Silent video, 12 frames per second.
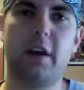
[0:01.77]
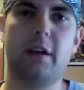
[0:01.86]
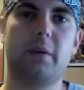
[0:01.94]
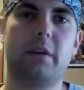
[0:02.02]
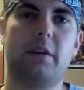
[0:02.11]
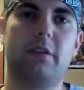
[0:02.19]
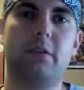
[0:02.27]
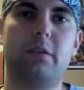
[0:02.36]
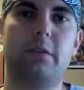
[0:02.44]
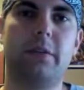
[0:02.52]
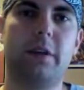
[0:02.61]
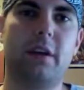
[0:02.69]
I'm going to do a
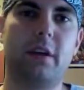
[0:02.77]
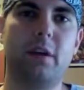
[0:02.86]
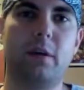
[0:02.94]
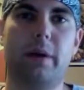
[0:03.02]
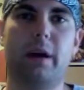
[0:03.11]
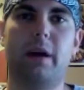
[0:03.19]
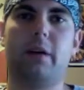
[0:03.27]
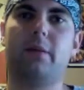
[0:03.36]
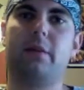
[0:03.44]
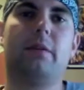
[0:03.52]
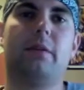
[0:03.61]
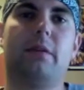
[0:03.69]
video about
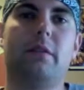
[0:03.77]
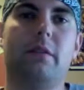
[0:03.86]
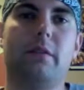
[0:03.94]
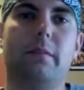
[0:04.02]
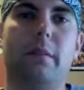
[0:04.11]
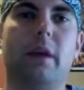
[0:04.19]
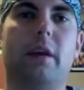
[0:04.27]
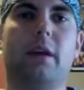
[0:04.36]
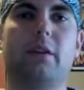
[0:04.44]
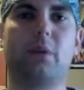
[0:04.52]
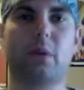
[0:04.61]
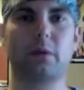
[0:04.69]
making a
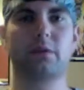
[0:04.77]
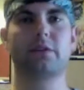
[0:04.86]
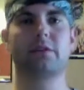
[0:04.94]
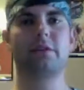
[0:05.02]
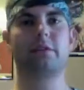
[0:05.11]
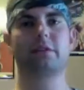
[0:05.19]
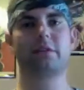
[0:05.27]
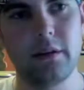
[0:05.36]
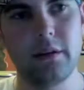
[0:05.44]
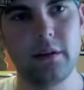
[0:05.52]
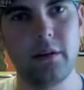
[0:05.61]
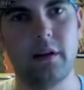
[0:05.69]
torch.
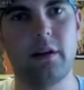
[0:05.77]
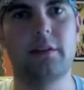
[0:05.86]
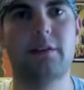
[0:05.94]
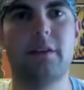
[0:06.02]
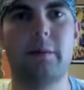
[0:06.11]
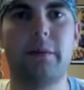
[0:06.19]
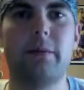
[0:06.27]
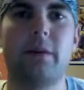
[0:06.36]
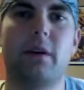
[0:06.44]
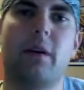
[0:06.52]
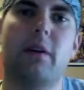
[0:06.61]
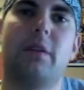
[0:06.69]
Some people
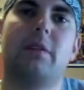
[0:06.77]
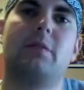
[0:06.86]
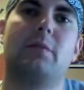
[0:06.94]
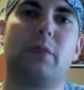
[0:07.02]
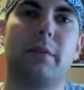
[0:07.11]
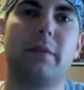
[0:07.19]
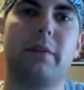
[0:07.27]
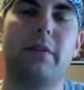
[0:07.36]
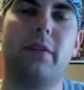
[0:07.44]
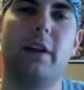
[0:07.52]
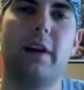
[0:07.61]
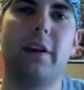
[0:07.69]
call this primitive
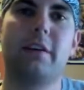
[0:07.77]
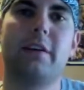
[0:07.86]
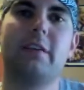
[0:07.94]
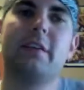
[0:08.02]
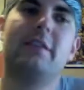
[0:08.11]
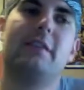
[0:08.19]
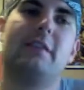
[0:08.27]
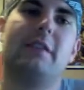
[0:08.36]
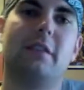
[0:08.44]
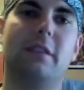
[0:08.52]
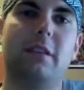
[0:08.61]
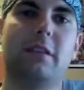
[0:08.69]
lighting
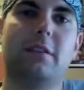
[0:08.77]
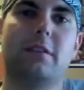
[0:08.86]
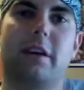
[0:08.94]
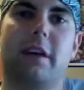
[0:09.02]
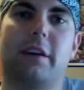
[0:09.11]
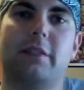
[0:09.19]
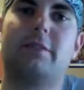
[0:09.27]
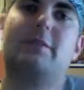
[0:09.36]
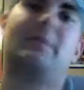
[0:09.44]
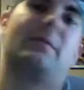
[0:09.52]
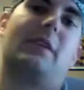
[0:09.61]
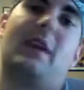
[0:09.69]
because I guess
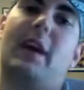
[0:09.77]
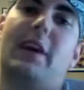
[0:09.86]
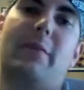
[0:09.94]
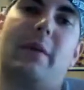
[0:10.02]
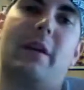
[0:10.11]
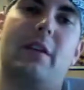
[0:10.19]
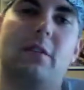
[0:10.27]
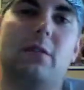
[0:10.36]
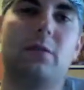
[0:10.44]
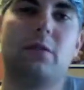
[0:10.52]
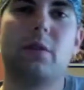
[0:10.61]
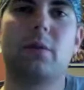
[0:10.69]
cavemen
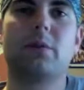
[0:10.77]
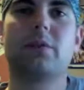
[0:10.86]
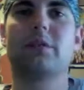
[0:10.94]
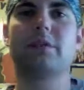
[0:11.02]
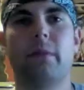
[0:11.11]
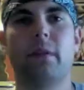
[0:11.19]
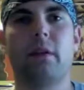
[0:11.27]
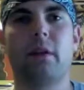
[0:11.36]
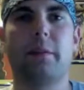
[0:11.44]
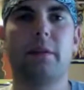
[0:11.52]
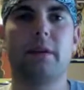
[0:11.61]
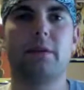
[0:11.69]
used torches.
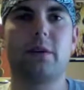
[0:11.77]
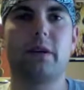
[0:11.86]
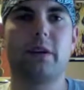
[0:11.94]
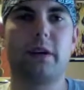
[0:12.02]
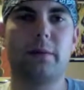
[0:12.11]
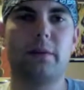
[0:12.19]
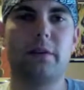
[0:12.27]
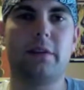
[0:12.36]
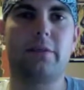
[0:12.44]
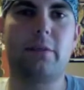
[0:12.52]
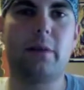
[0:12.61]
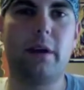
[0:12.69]
I'm going to try a couple of
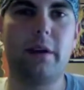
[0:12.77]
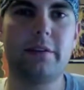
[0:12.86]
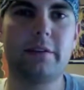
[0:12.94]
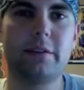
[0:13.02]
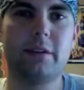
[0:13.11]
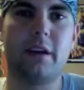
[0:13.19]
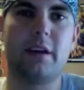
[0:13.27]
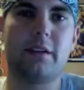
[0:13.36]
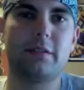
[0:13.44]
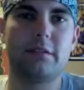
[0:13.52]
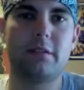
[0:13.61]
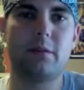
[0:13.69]
different ways and
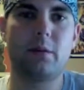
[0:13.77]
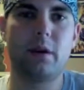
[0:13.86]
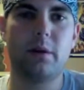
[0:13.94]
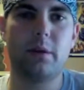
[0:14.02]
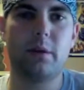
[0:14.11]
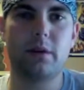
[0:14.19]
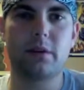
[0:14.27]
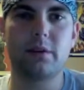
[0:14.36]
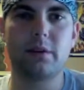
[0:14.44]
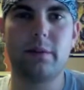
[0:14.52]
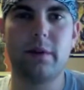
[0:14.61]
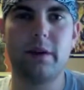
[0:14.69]
see what works
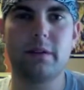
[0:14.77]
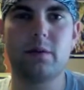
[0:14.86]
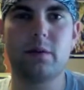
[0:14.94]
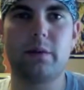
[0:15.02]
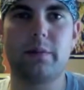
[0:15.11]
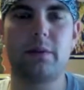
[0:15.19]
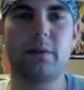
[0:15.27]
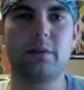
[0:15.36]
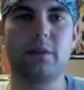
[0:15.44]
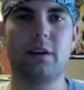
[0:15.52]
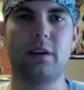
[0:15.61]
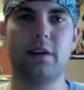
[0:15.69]
the best, what burns
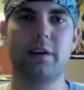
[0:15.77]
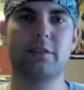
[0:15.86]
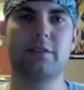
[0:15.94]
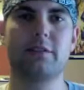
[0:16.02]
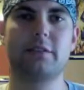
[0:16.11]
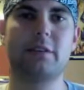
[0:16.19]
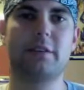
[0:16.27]
longest.